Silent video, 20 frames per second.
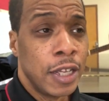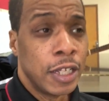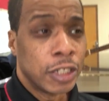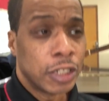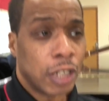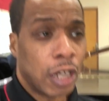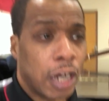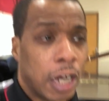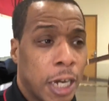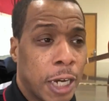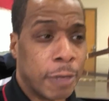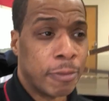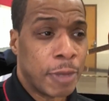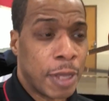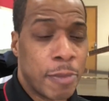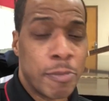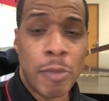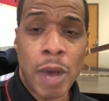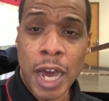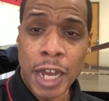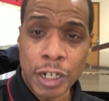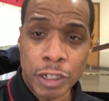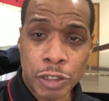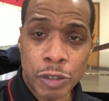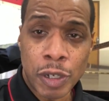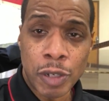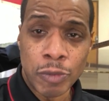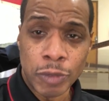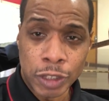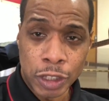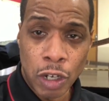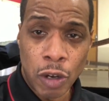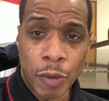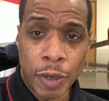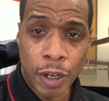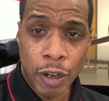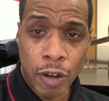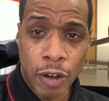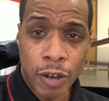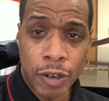and monitoring what's going
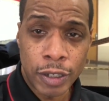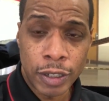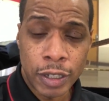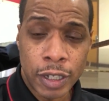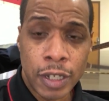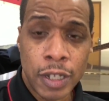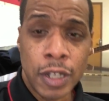on,